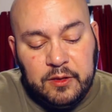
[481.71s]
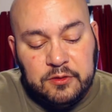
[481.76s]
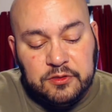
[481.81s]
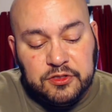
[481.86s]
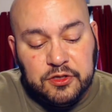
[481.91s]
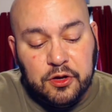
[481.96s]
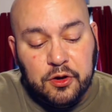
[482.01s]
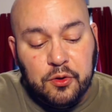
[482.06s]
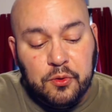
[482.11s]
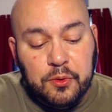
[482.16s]

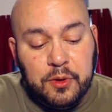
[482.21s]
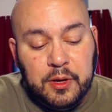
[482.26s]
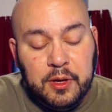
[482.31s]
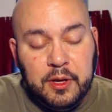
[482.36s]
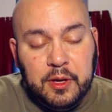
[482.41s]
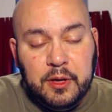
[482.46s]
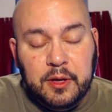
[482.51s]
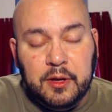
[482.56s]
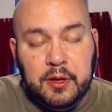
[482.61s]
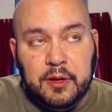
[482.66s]
So
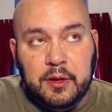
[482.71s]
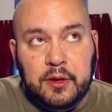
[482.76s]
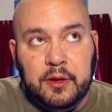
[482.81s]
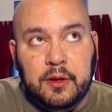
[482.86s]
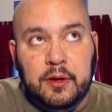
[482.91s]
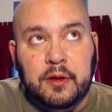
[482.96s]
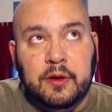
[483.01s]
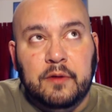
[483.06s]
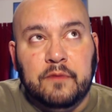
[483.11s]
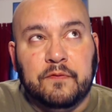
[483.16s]

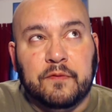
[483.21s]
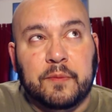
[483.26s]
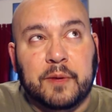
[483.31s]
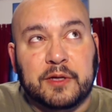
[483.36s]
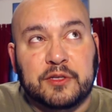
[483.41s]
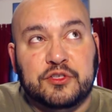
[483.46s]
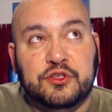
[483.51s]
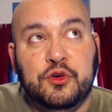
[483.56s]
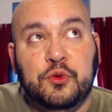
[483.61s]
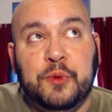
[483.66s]
for
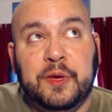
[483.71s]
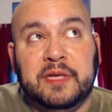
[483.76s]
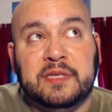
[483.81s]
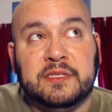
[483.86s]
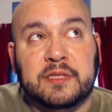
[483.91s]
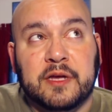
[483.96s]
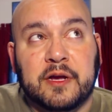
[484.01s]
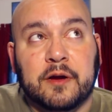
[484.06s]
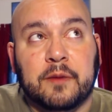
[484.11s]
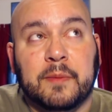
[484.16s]
about 2 weeks
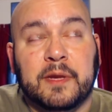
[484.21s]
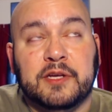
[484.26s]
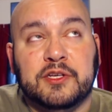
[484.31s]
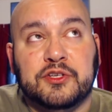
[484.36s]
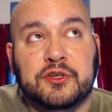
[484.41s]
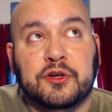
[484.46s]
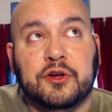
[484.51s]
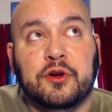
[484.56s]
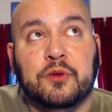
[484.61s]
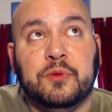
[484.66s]
there, my
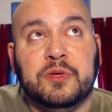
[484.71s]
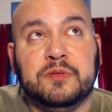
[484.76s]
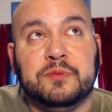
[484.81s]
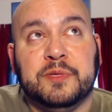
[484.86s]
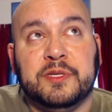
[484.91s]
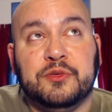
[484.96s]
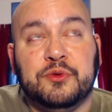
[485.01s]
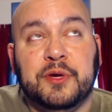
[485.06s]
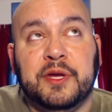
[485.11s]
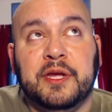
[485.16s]
sugar was
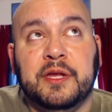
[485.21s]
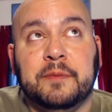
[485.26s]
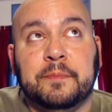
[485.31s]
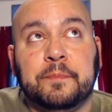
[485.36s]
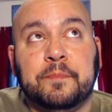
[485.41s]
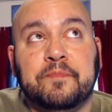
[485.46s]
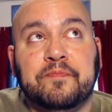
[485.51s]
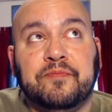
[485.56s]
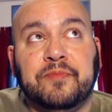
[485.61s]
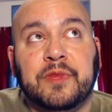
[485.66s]
between
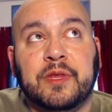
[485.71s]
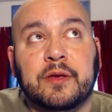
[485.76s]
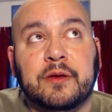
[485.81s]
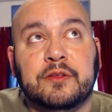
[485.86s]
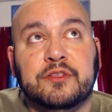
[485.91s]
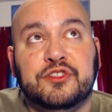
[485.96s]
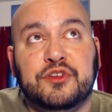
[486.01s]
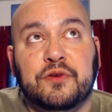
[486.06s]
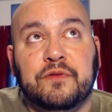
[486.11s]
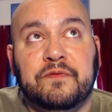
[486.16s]

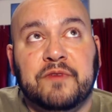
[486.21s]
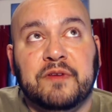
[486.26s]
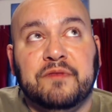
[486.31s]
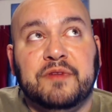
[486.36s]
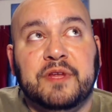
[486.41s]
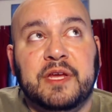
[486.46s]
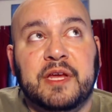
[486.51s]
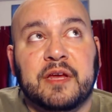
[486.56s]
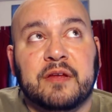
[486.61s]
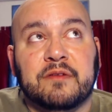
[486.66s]

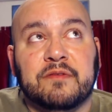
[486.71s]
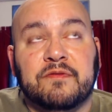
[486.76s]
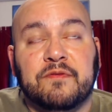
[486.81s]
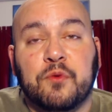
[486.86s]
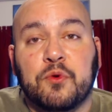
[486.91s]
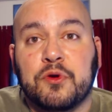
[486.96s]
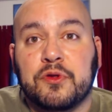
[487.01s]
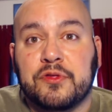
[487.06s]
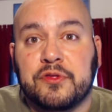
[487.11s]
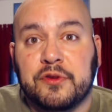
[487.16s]
250 and
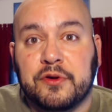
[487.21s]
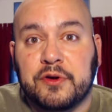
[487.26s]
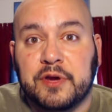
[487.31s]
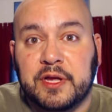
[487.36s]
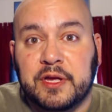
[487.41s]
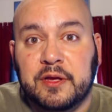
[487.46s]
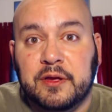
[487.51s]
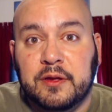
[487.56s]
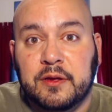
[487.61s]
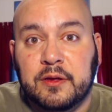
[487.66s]

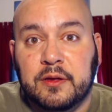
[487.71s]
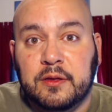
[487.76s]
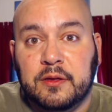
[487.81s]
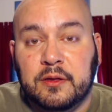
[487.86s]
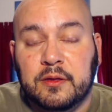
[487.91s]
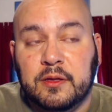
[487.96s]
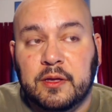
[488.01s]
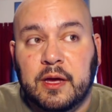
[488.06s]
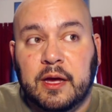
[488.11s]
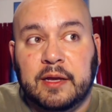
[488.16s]
430.
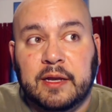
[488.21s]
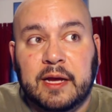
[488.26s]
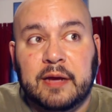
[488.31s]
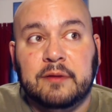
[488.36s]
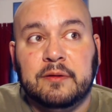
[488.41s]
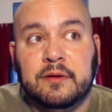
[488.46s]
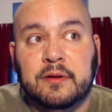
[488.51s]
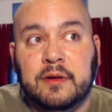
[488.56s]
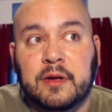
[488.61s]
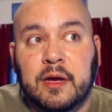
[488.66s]

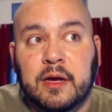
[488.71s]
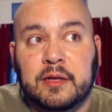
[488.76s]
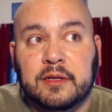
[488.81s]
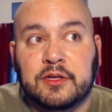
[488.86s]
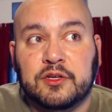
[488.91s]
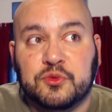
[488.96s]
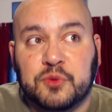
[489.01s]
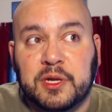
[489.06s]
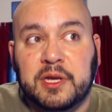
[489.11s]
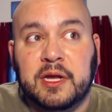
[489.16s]
On
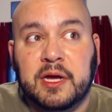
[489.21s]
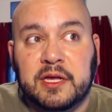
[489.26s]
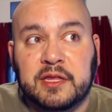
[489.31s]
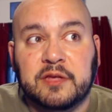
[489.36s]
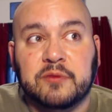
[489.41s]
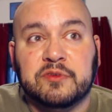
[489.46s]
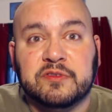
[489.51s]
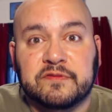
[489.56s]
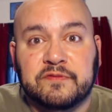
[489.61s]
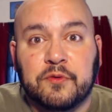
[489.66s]
the 29th,
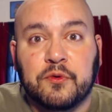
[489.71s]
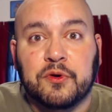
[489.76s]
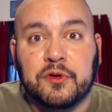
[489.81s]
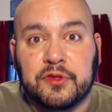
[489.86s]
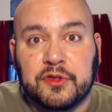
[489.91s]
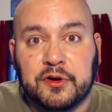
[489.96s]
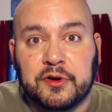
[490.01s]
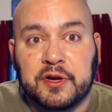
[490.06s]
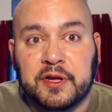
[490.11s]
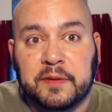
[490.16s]
it was
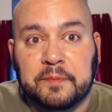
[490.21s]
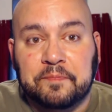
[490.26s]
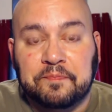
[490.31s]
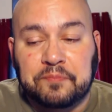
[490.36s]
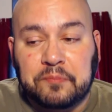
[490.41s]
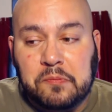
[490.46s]
430.